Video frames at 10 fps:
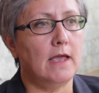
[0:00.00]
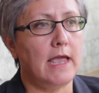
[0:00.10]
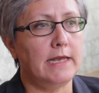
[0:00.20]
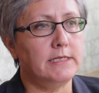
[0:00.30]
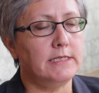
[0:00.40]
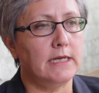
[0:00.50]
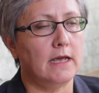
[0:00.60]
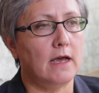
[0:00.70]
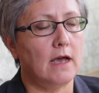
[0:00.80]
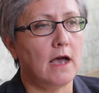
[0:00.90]
And
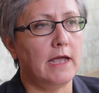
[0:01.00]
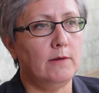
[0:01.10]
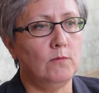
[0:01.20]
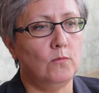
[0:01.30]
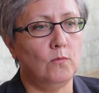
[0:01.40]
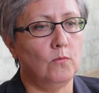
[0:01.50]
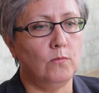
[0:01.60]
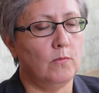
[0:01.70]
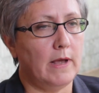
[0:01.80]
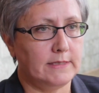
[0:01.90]

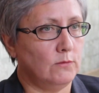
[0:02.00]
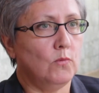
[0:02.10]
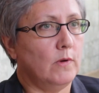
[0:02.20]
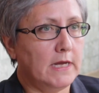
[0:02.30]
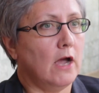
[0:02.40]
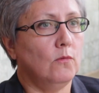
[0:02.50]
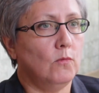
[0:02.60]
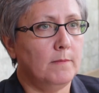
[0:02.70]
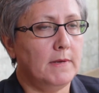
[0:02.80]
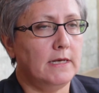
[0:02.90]
as a young
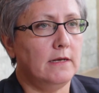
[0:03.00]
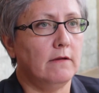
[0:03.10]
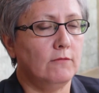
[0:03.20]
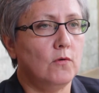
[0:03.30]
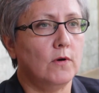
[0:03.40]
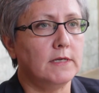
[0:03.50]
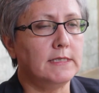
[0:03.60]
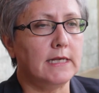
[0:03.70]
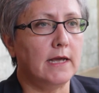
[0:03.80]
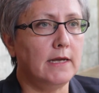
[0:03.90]
woman, of
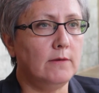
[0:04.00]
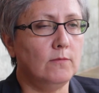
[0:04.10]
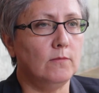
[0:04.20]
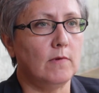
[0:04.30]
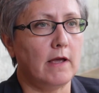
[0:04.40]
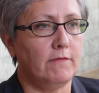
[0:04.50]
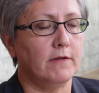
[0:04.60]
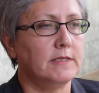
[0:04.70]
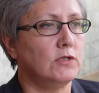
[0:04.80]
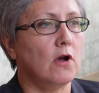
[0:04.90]
course, I
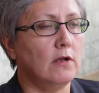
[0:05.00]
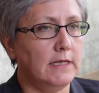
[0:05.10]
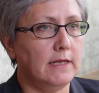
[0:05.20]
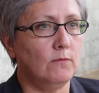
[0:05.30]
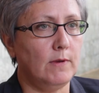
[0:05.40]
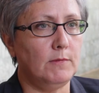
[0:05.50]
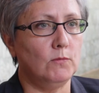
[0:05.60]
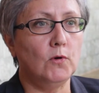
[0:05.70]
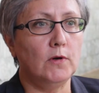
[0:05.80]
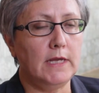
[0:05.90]
felt strongly that
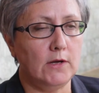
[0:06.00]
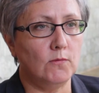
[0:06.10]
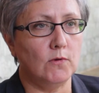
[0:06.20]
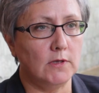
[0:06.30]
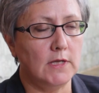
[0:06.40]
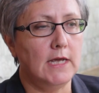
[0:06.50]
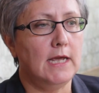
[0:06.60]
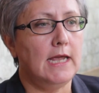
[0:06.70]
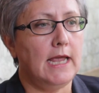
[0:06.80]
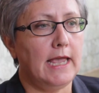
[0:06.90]
women were equal,
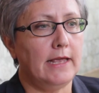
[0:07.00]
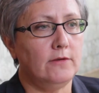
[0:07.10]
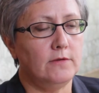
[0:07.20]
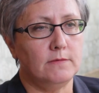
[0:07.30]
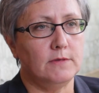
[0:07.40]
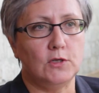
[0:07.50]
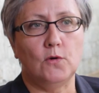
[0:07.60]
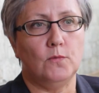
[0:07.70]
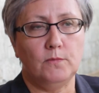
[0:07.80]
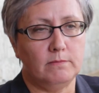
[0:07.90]
and
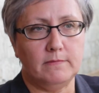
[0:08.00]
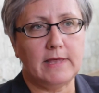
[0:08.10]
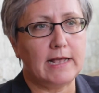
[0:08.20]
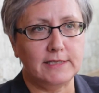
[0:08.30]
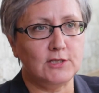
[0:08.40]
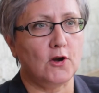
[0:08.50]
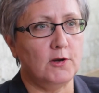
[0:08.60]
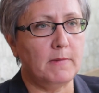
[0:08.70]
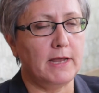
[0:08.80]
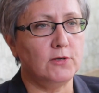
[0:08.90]
so that
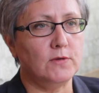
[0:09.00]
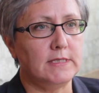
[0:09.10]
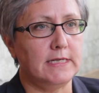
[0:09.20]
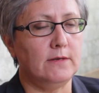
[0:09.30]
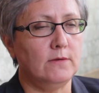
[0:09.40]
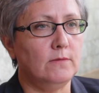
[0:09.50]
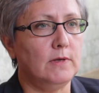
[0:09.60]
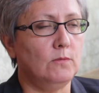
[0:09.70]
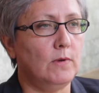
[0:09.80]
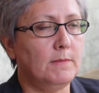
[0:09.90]
started my interest
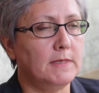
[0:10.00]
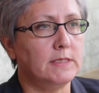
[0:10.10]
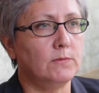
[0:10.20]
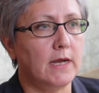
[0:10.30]
in women's